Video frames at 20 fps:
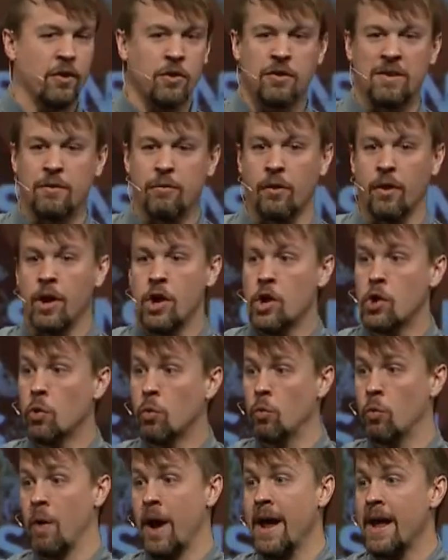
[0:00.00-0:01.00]
They have different
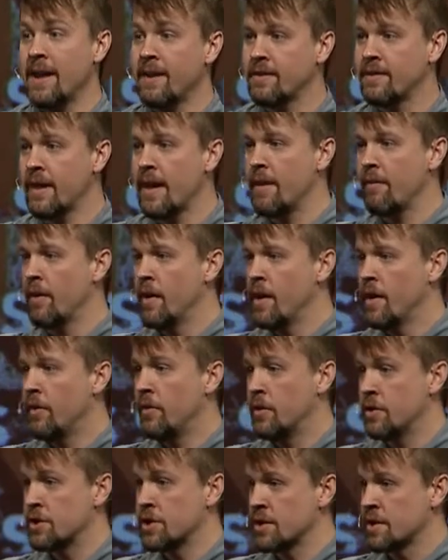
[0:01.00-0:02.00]
race. They have,
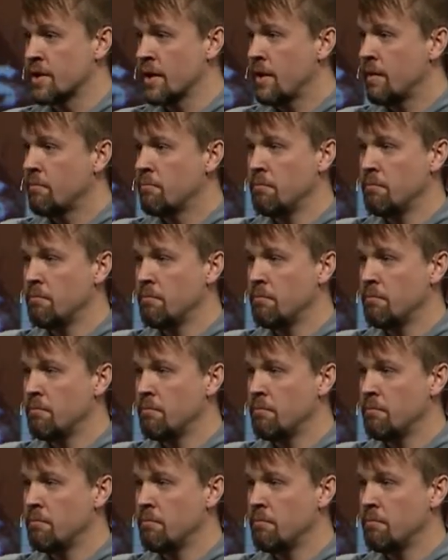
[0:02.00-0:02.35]
they're just,